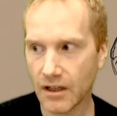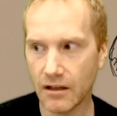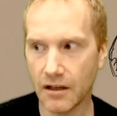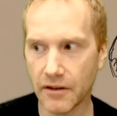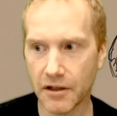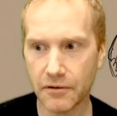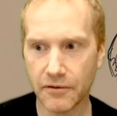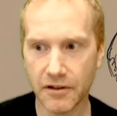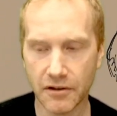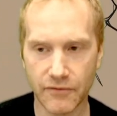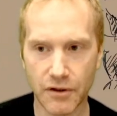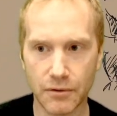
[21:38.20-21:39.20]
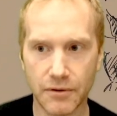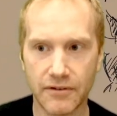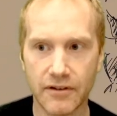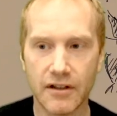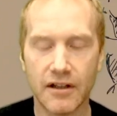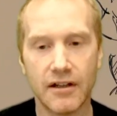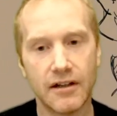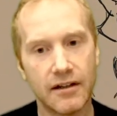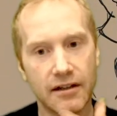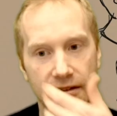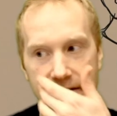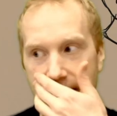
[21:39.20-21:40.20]
Another thing of note
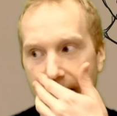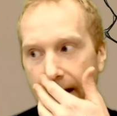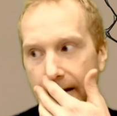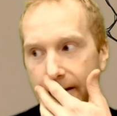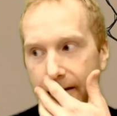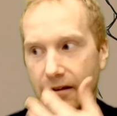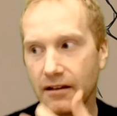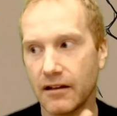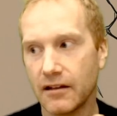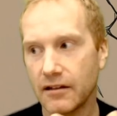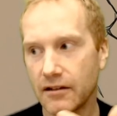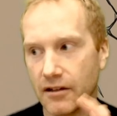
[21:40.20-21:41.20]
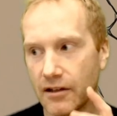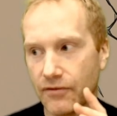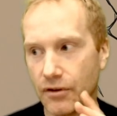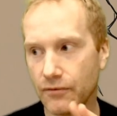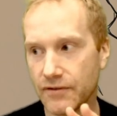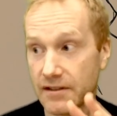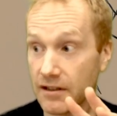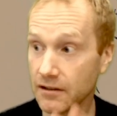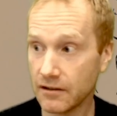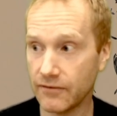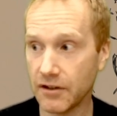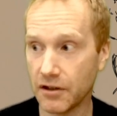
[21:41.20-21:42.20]
is that if you've seen
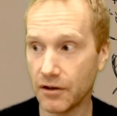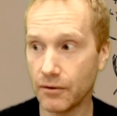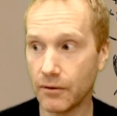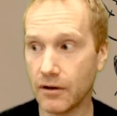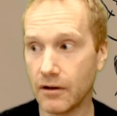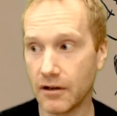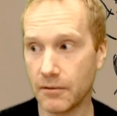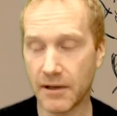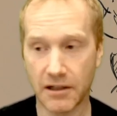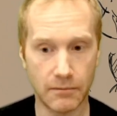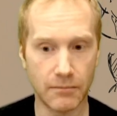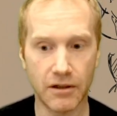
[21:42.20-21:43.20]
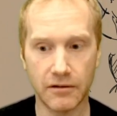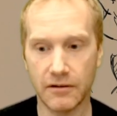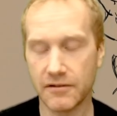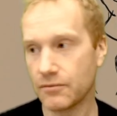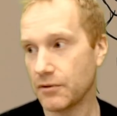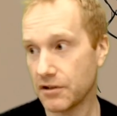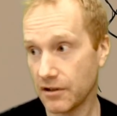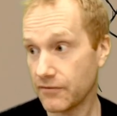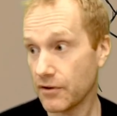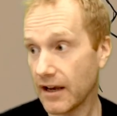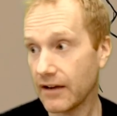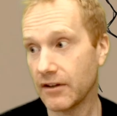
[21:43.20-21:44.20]
the video on mental models, which if
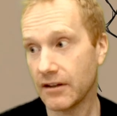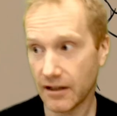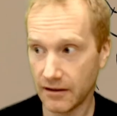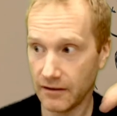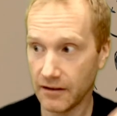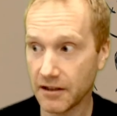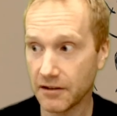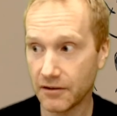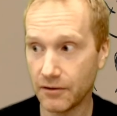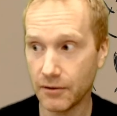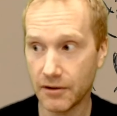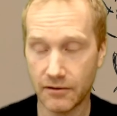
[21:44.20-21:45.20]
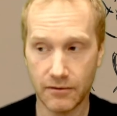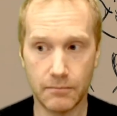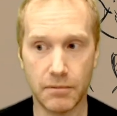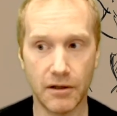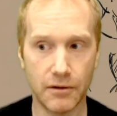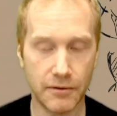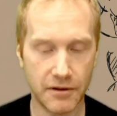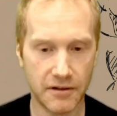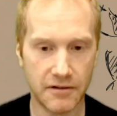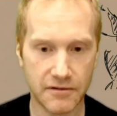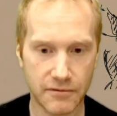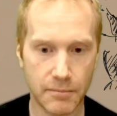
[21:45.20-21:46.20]
you haven't, I'll link to it below in the
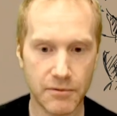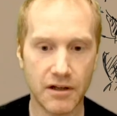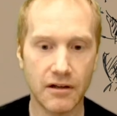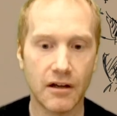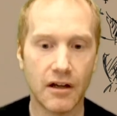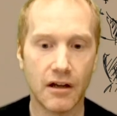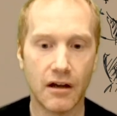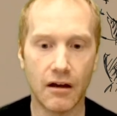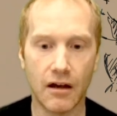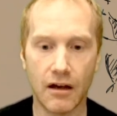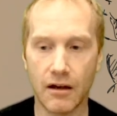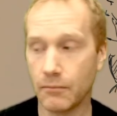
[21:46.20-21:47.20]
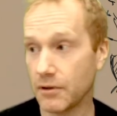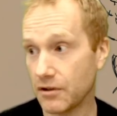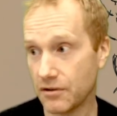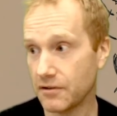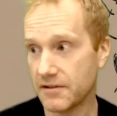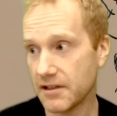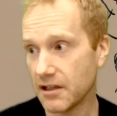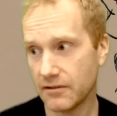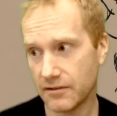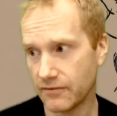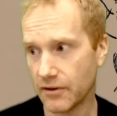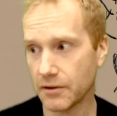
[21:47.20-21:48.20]
description, and you should see it.
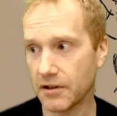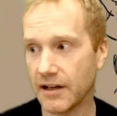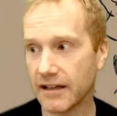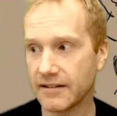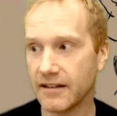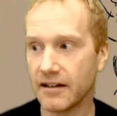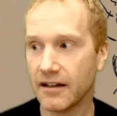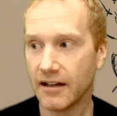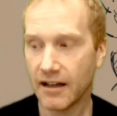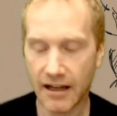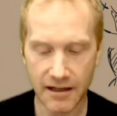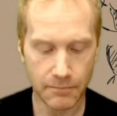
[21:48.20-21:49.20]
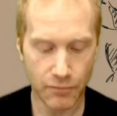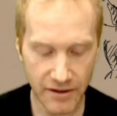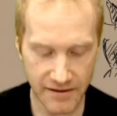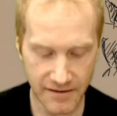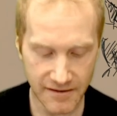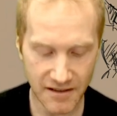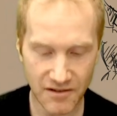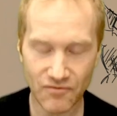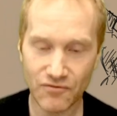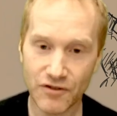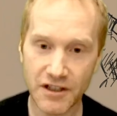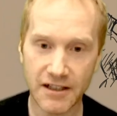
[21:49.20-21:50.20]
It's very connected, and presence is
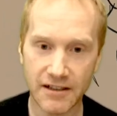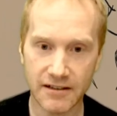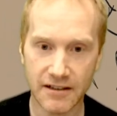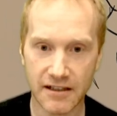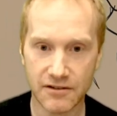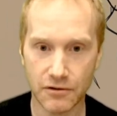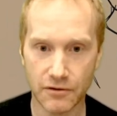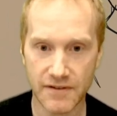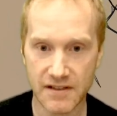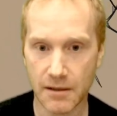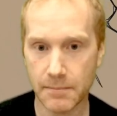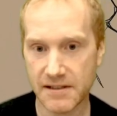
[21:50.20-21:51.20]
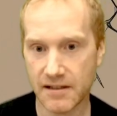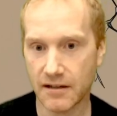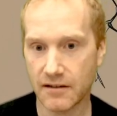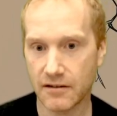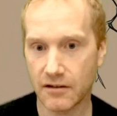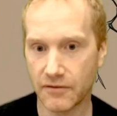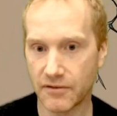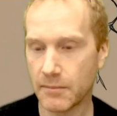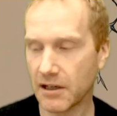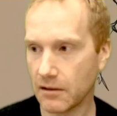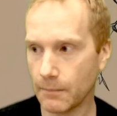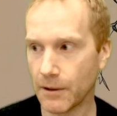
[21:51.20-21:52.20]
really a sort of subset of the
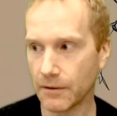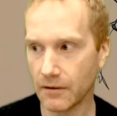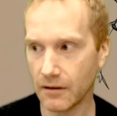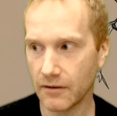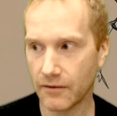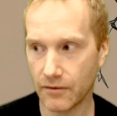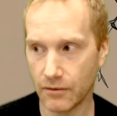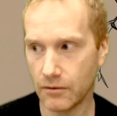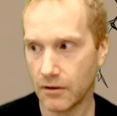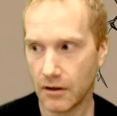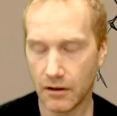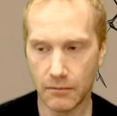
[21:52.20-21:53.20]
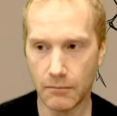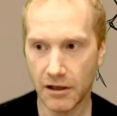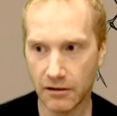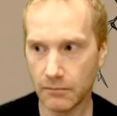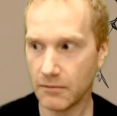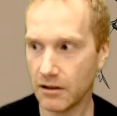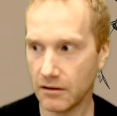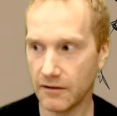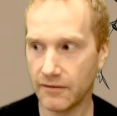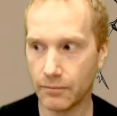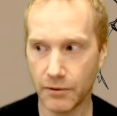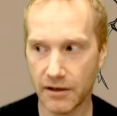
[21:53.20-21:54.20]
mental model. So mental model
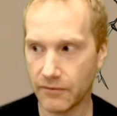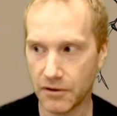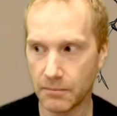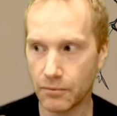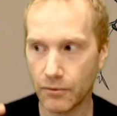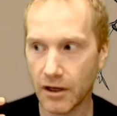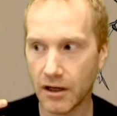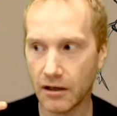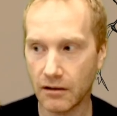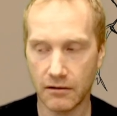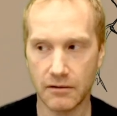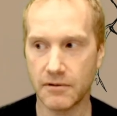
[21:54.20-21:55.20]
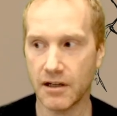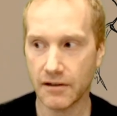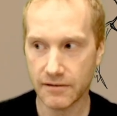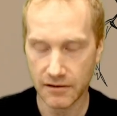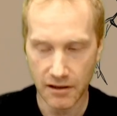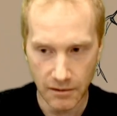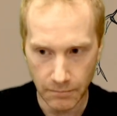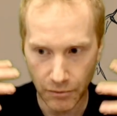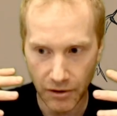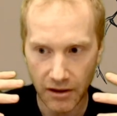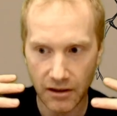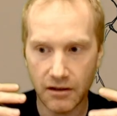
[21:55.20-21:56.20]
is whatever the brain takes
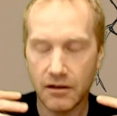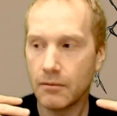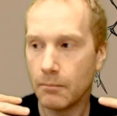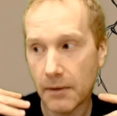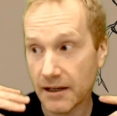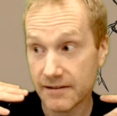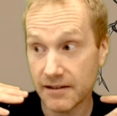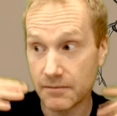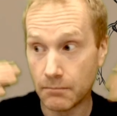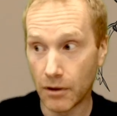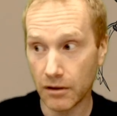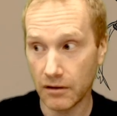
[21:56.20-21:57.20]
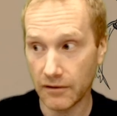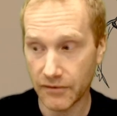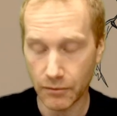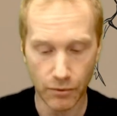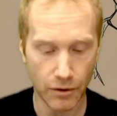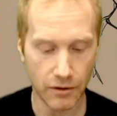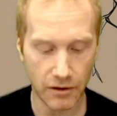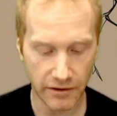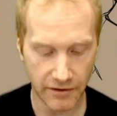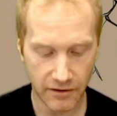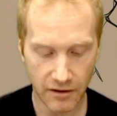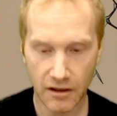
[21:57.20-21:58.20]
input in, makes its model of the
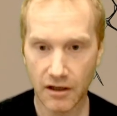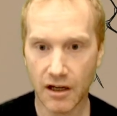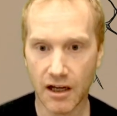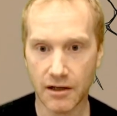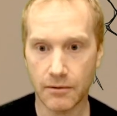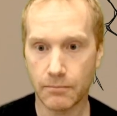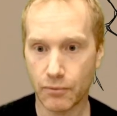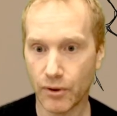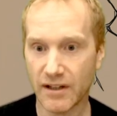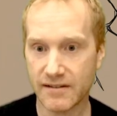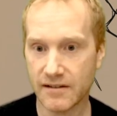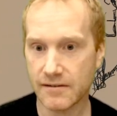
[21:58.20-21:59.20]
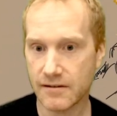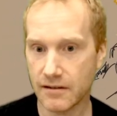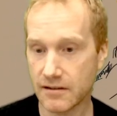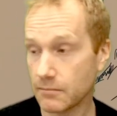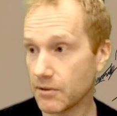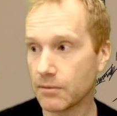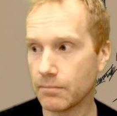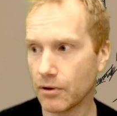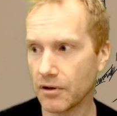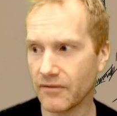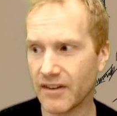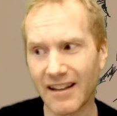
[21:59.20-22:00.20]
world, and presence is a big
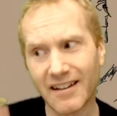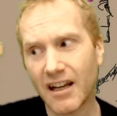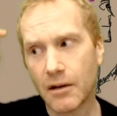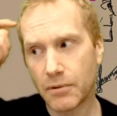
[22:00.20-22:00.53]
part of that.